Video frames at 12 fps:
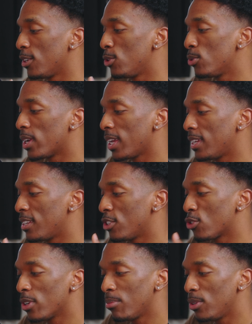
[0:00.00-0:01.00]
you can
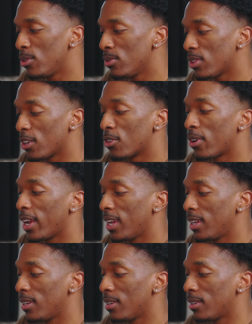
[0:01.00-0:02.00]
distribute the
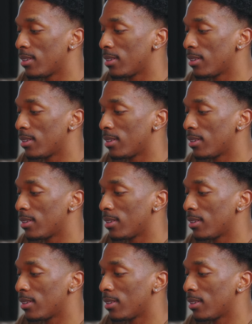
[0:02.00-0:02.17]
grain